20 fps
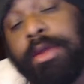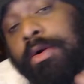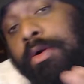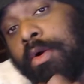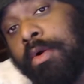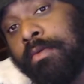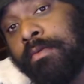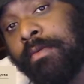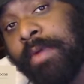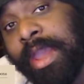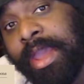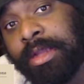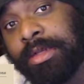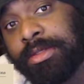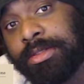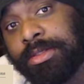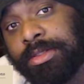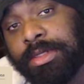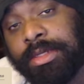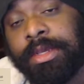or
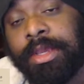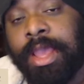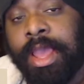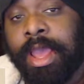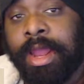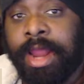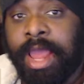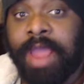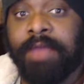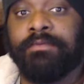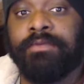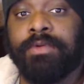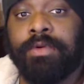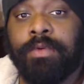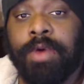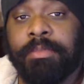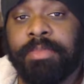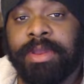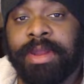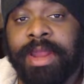ranged. Every
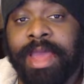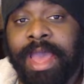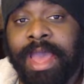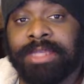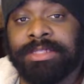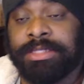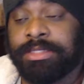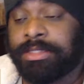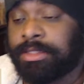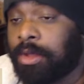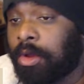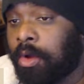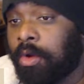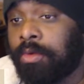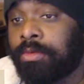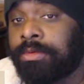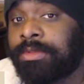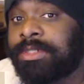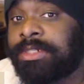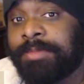weapon has its
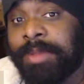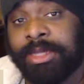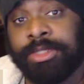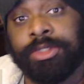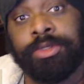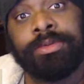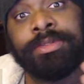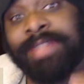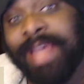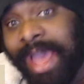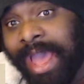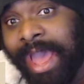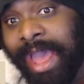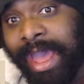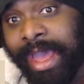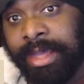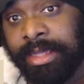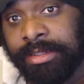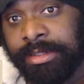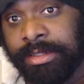own special
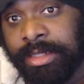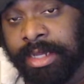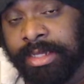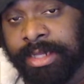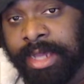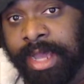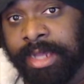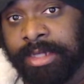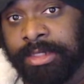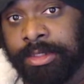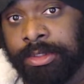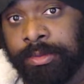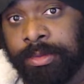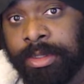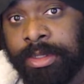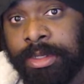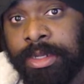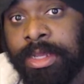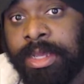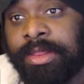tags attached to
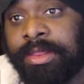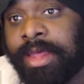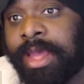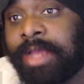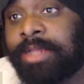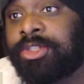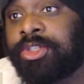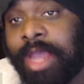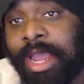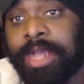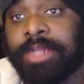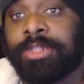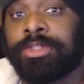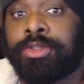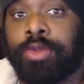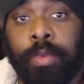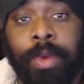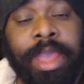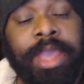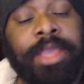it that change
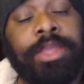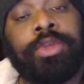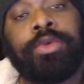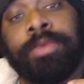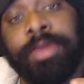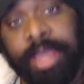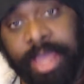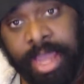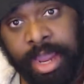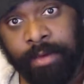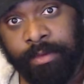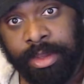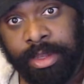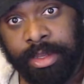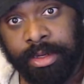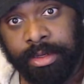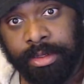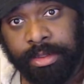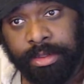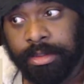the way you carry
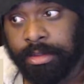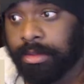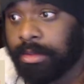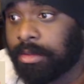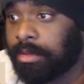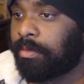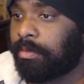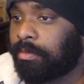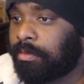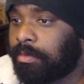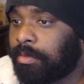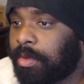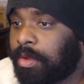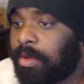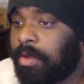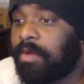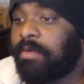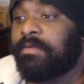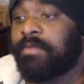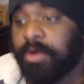it.
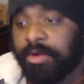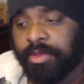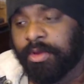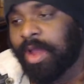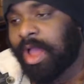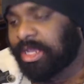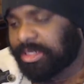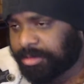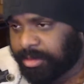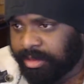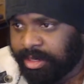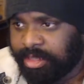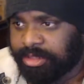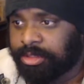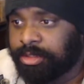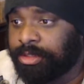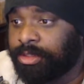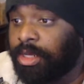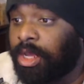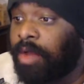Further
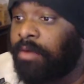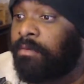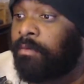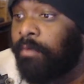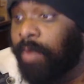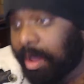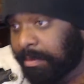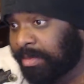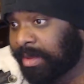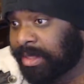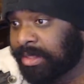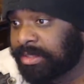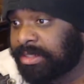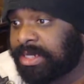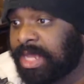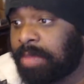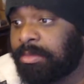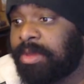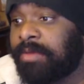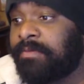explanations of weapons
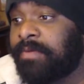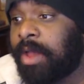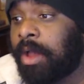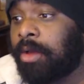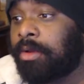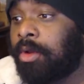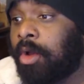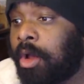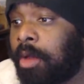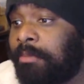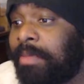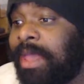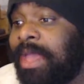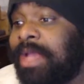can be found on page